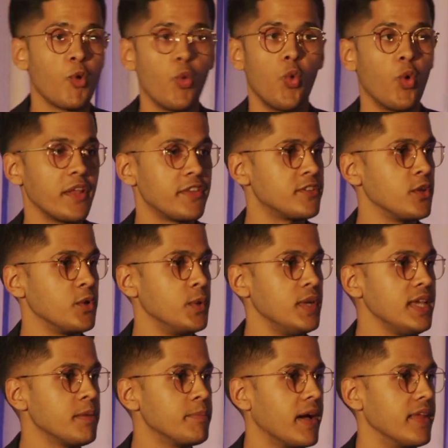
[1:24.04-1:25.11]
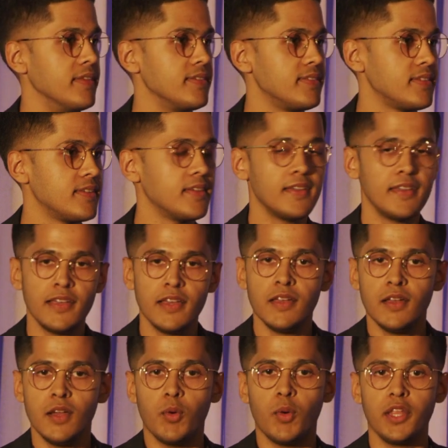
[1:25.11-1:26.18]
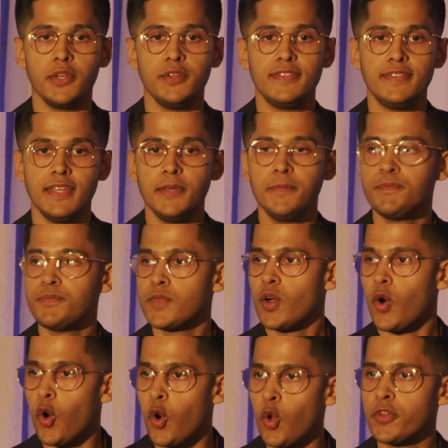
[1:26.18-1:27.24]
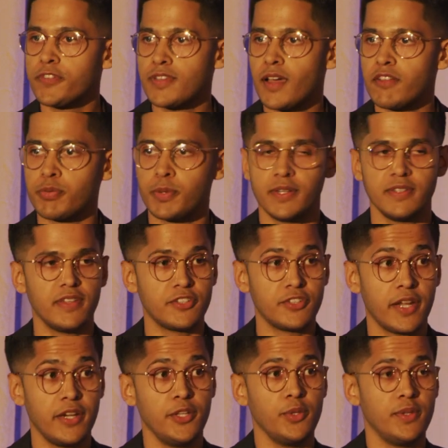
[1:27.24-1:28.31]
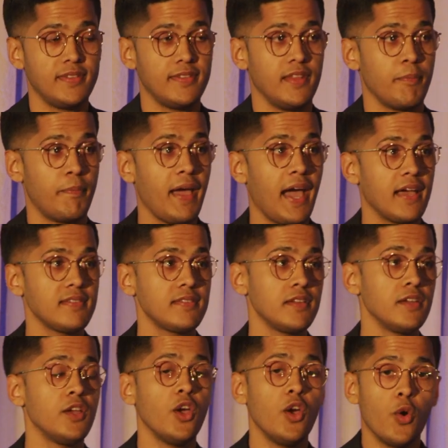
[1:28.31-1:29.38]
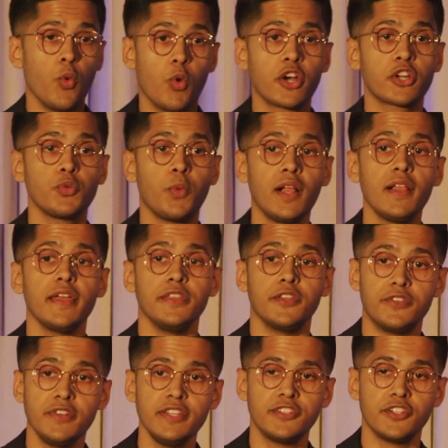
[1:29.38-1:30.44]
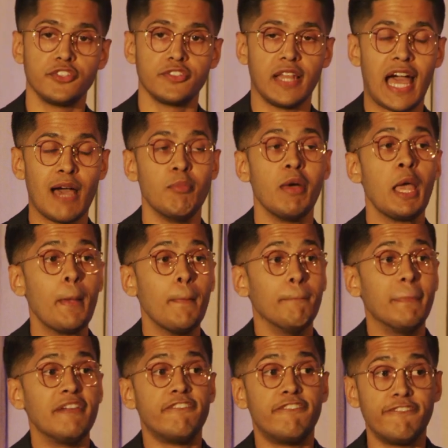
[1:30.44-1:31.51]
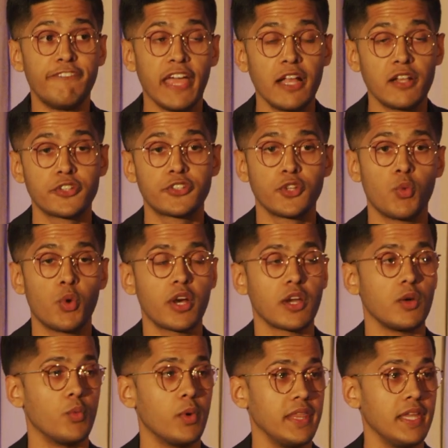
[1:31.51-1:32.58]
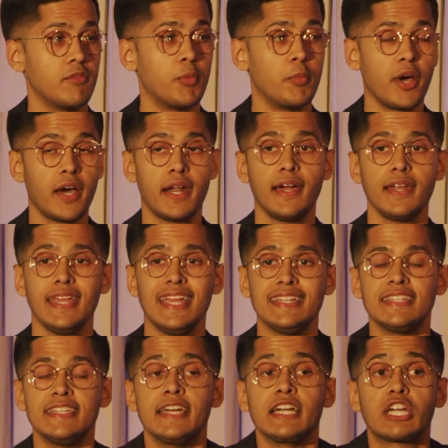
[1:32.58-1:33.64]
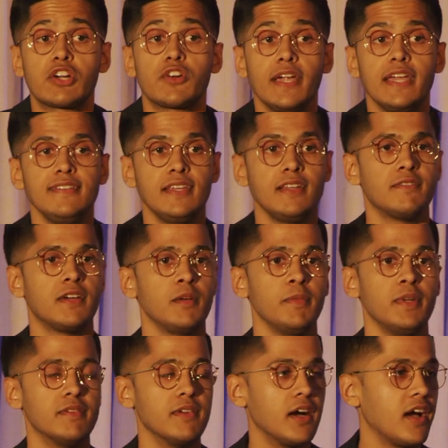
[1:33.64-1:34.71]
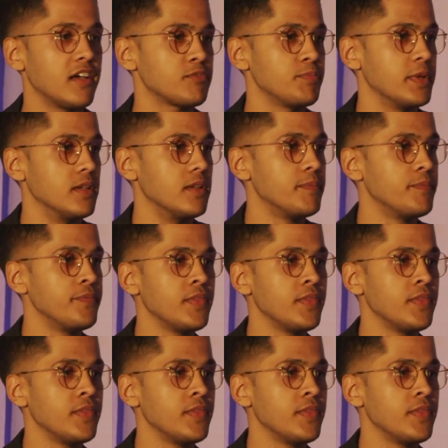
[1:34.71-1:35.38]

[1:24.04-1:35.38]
What's so unique about this? Well, you see, all softwares that tried to do this in the past worked well in the research lab, but failed to work when they were brought out into the crazy environment of a hospital.